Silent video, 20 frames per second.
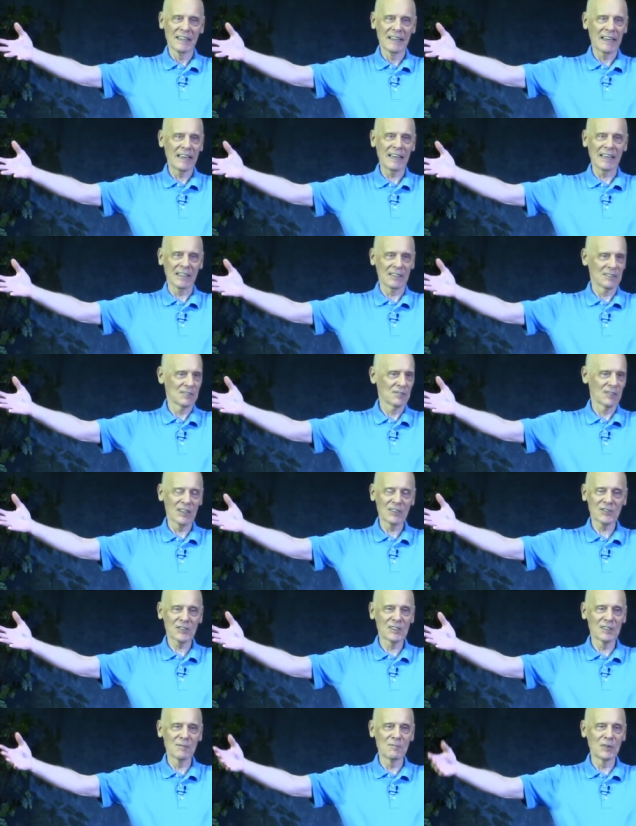hey,
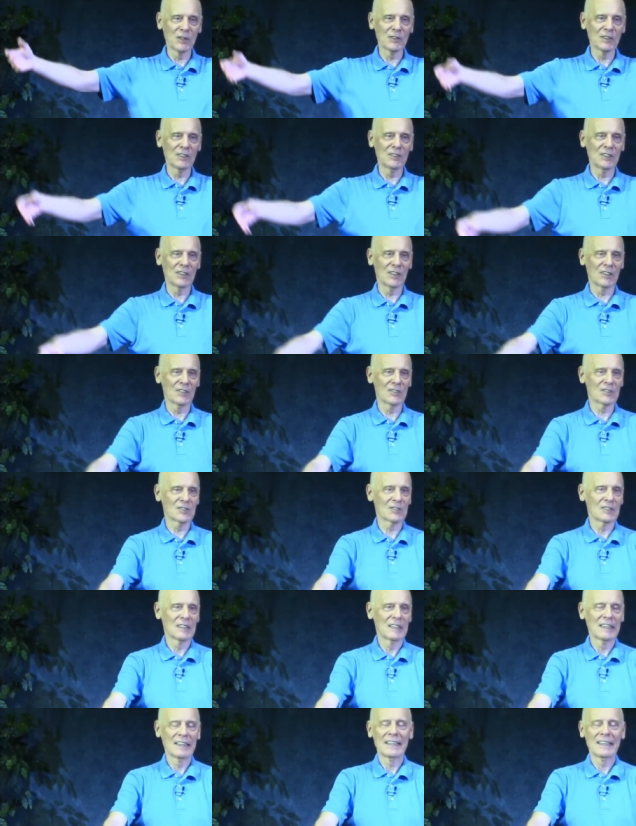less than a million years,